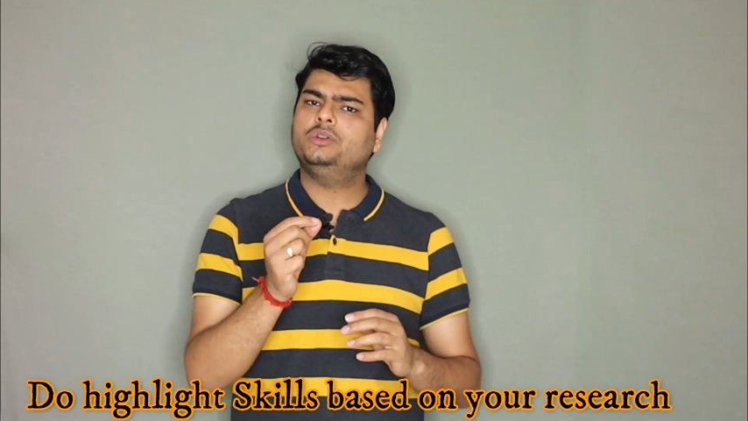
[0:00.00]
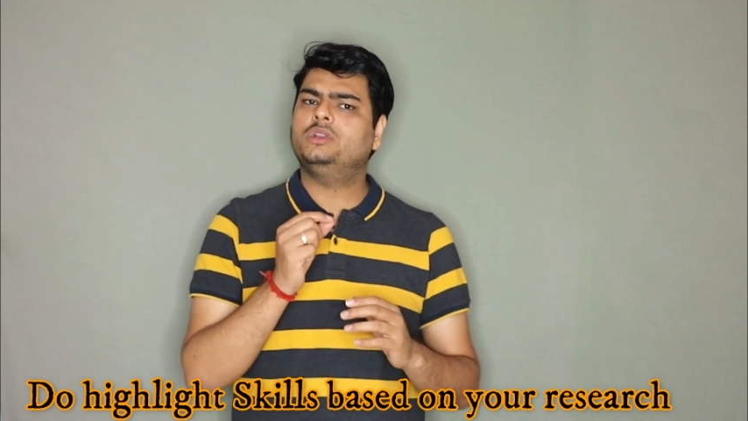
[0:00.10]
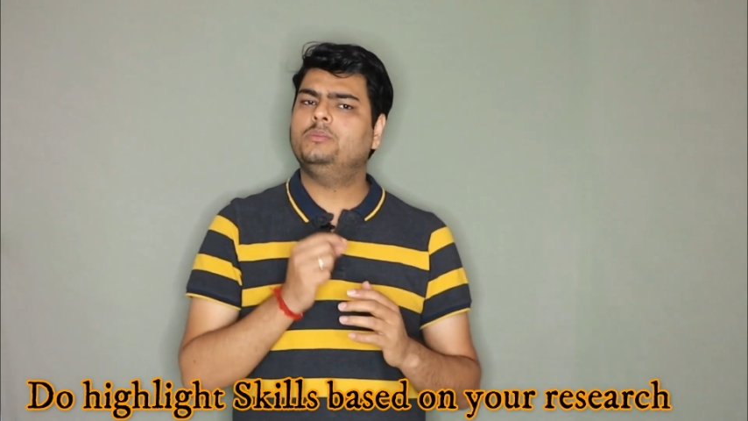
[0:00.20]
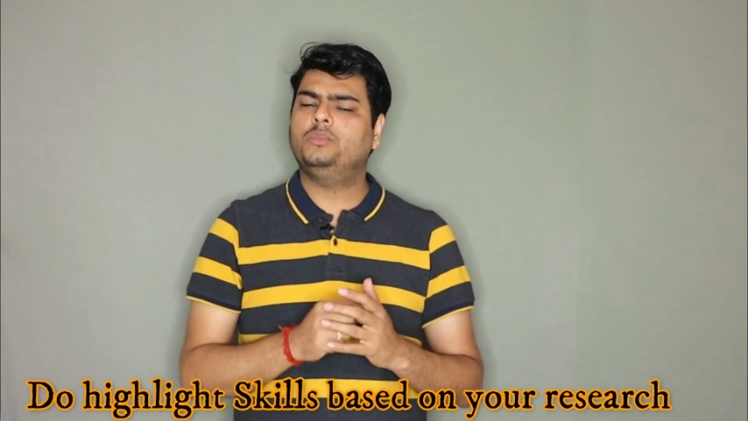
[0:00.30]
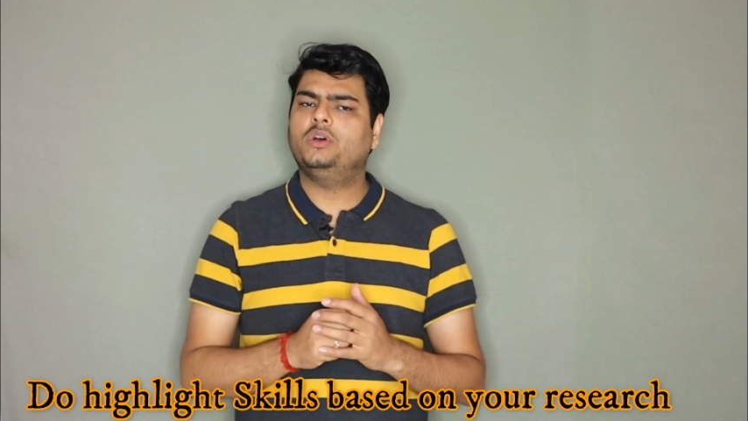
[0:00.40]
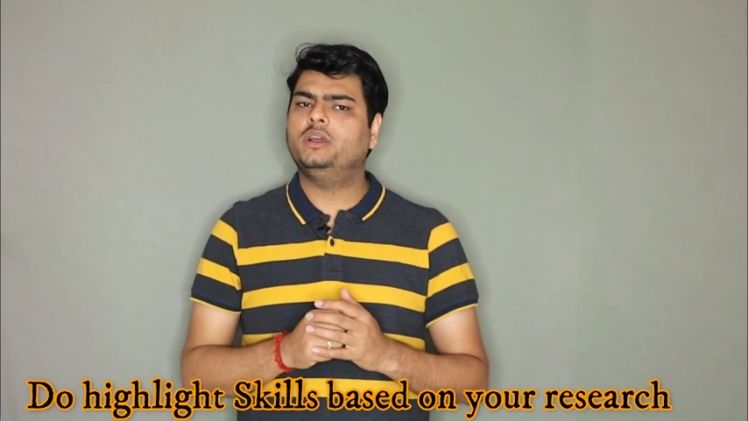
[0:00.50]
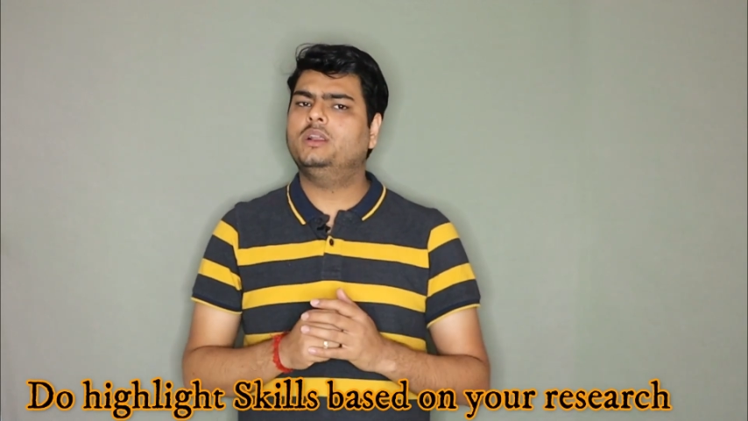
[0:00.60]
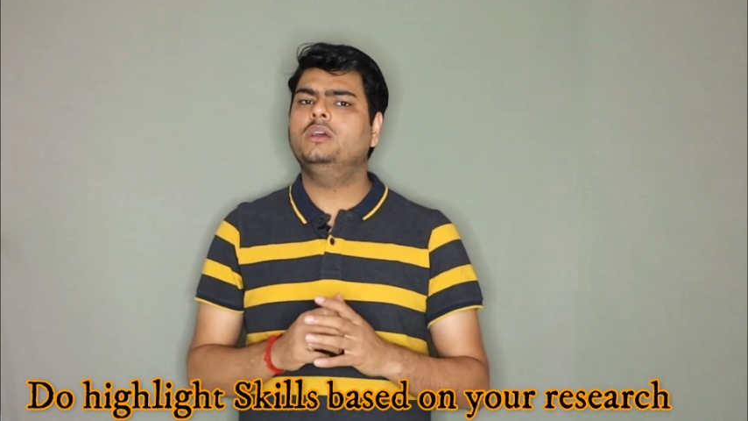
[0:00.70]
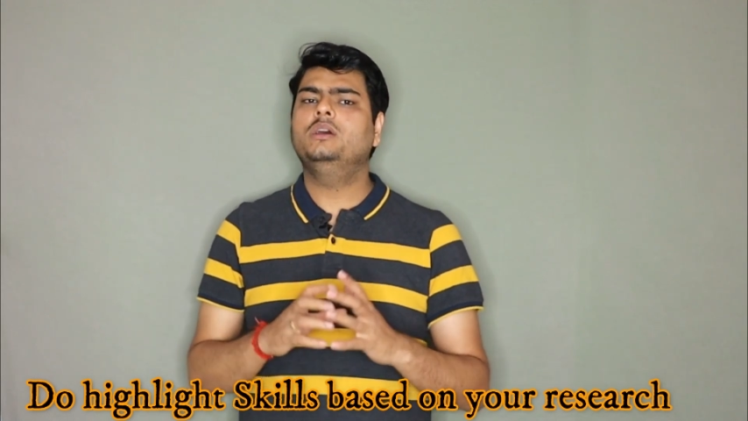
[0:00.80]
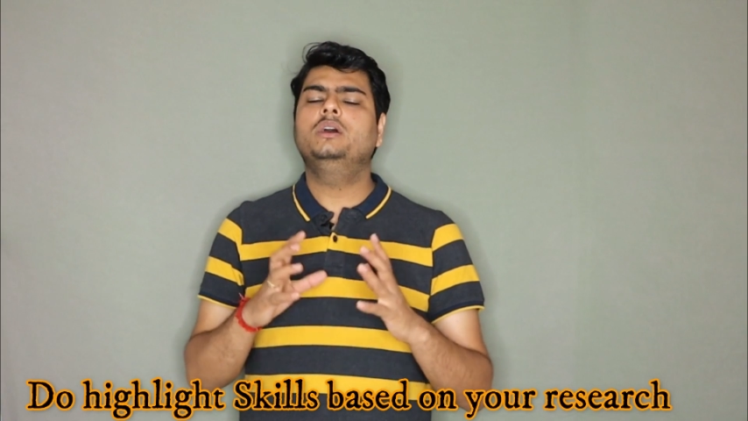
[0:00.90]
your
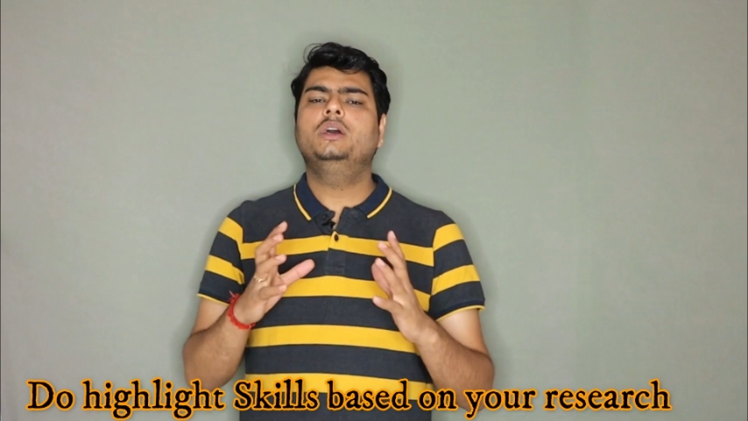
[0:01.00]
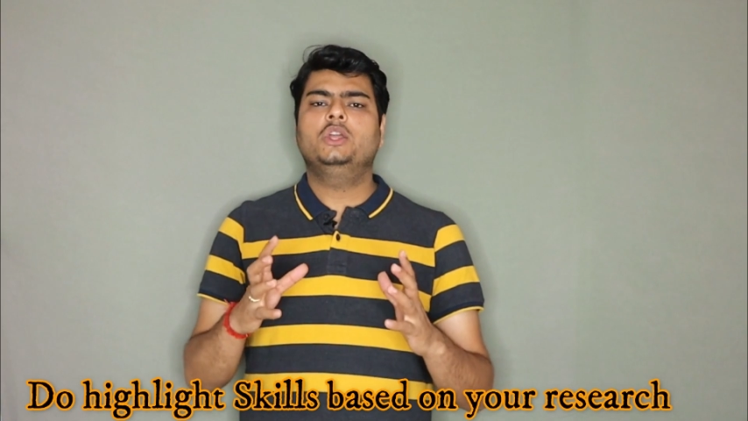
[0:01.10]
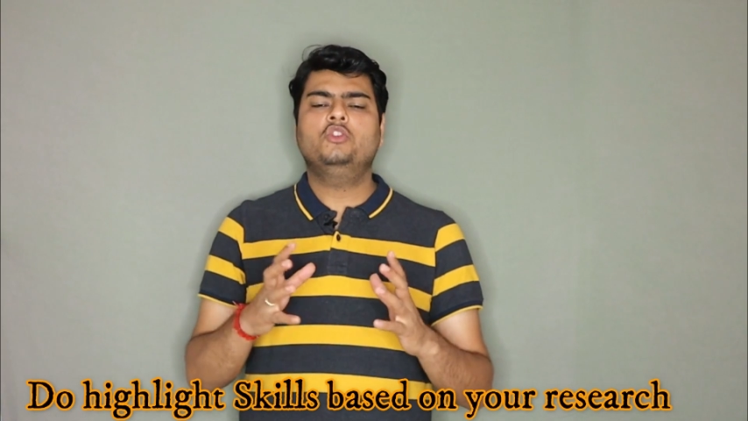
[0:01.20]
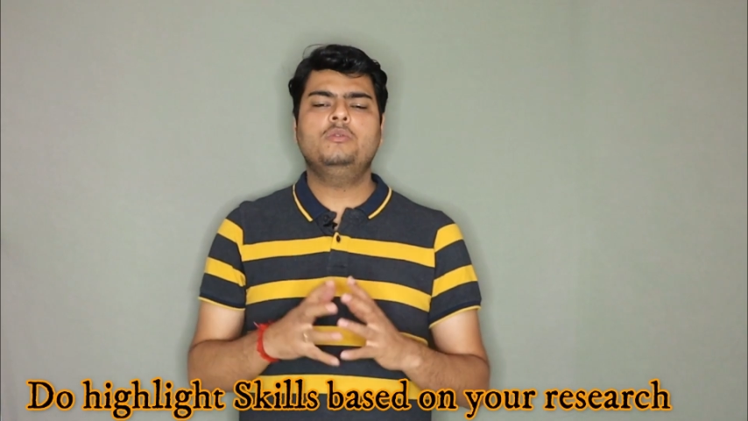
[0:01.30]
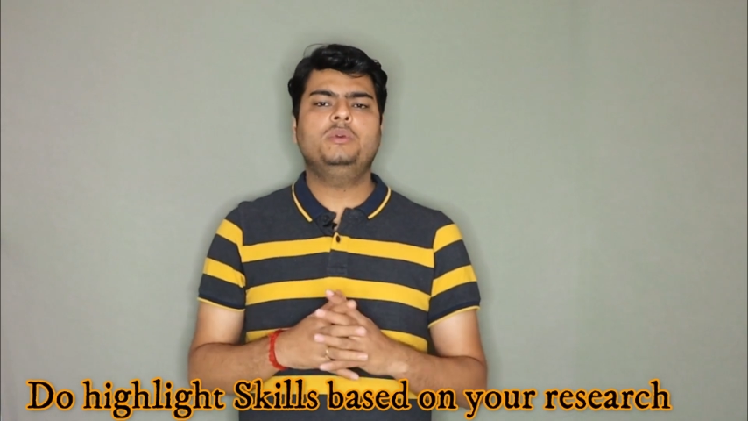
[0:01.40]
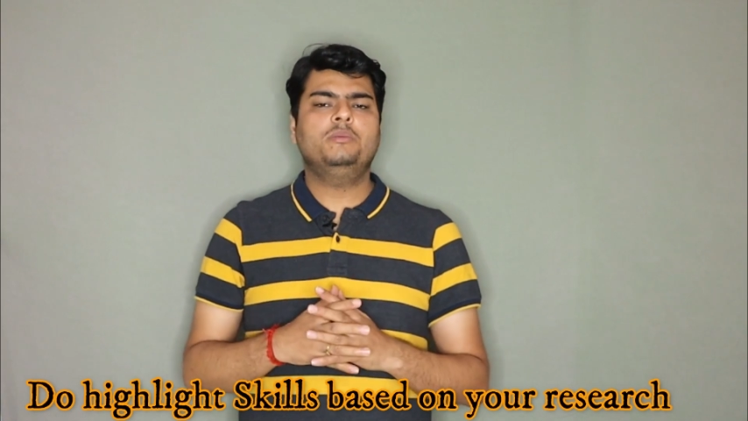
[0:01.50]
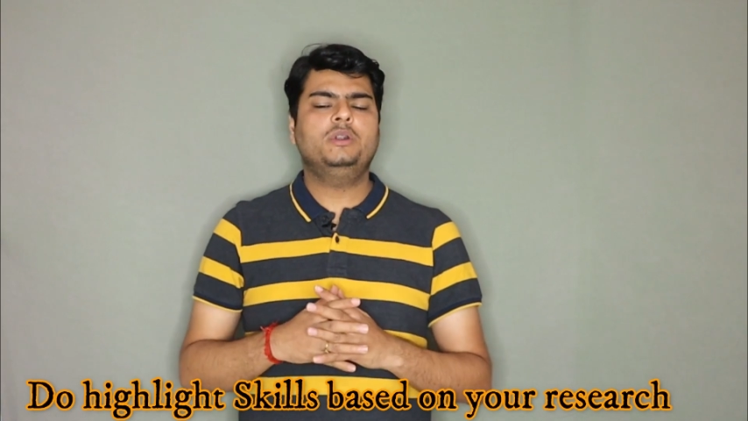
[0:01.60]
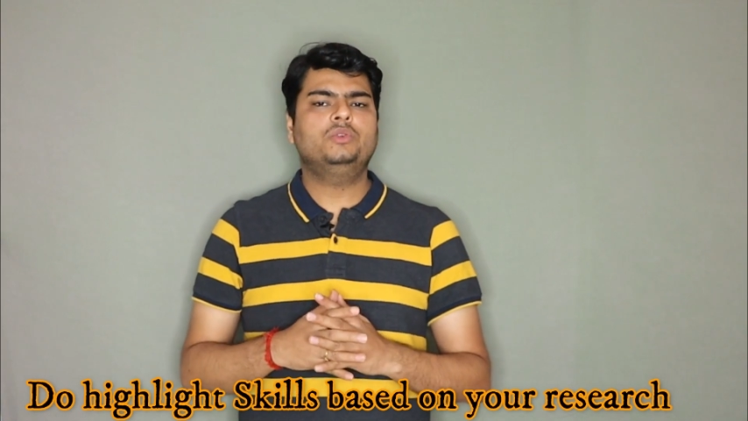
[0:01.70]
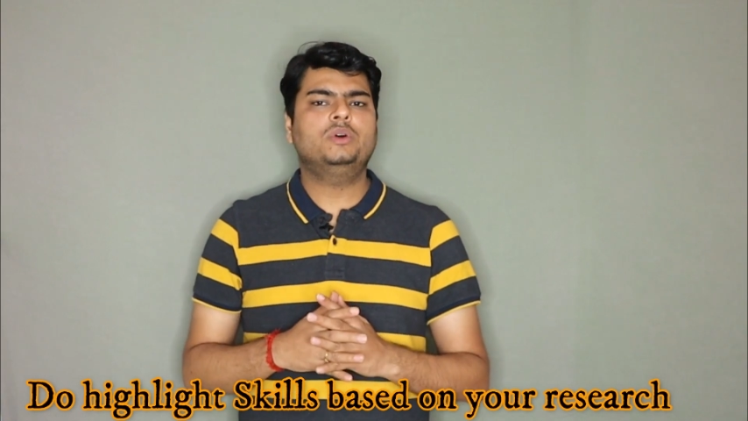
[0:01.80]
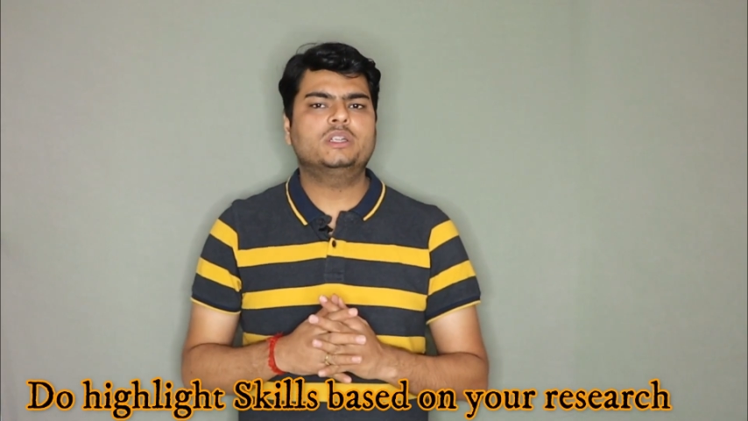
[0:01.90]
employer you will be
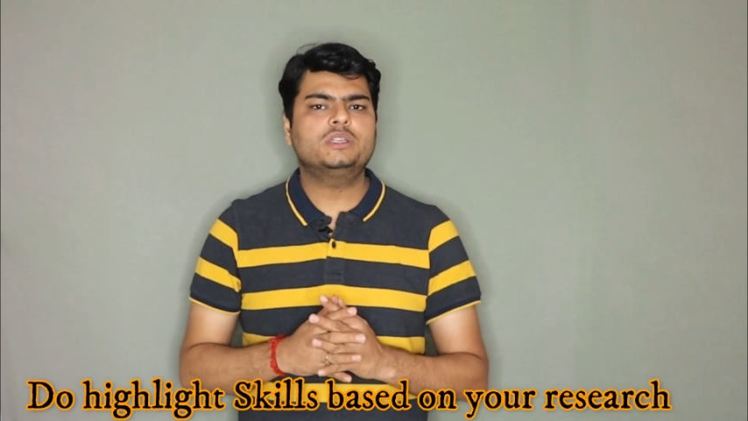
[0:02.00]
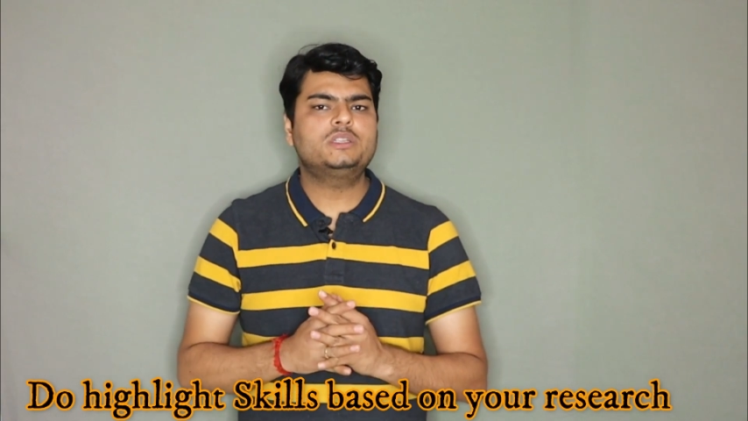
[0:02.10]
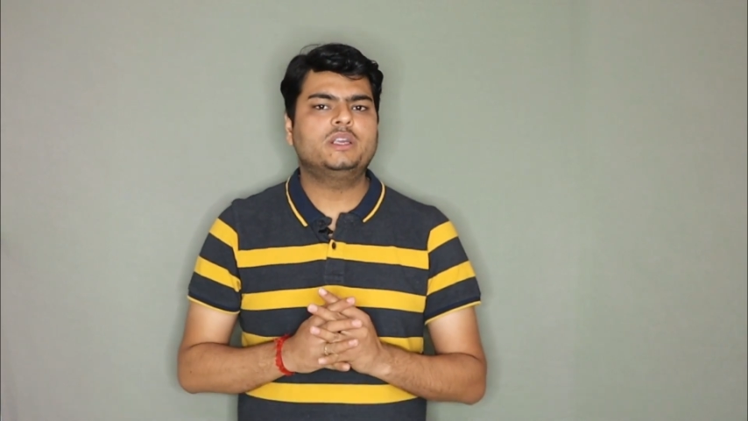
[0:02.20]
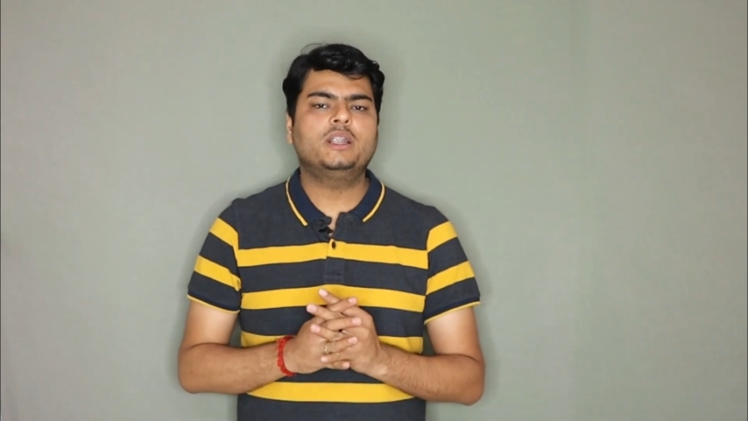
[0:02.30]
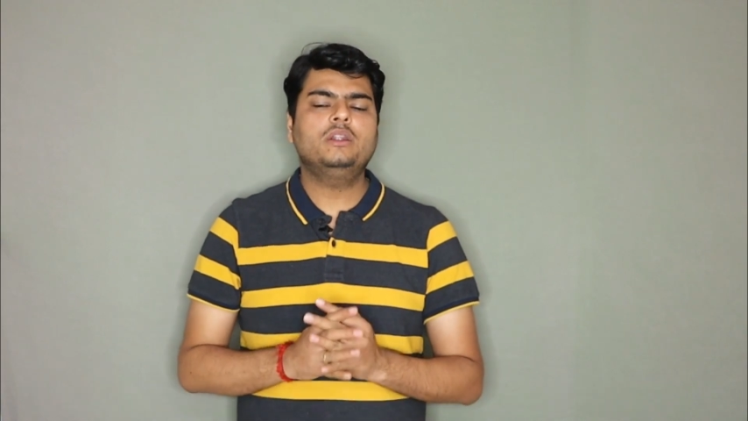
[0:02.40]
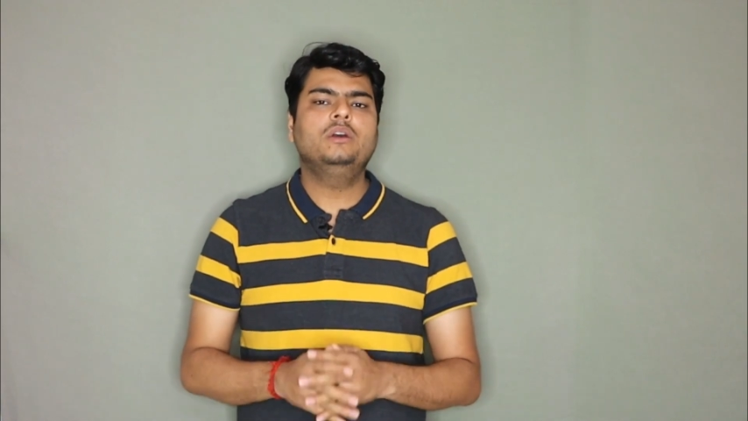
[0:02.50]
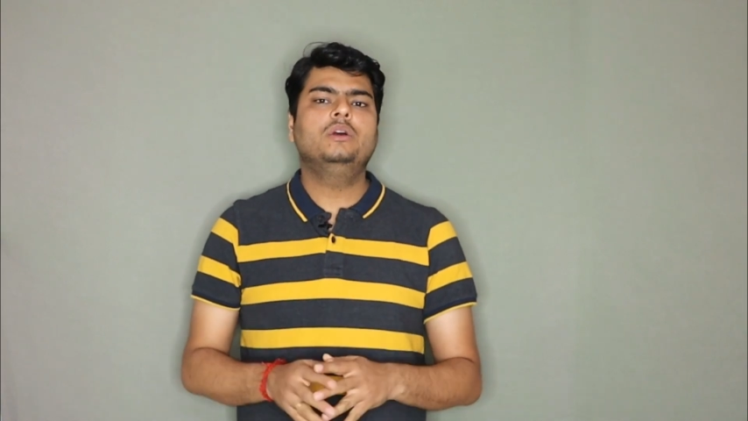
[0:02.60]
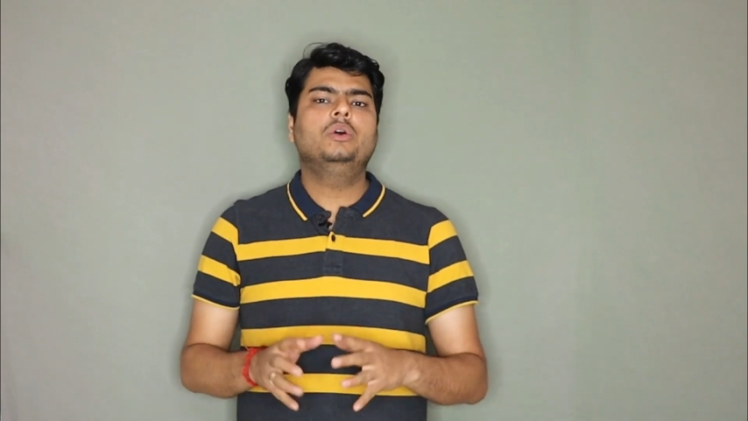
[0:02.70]
able to understand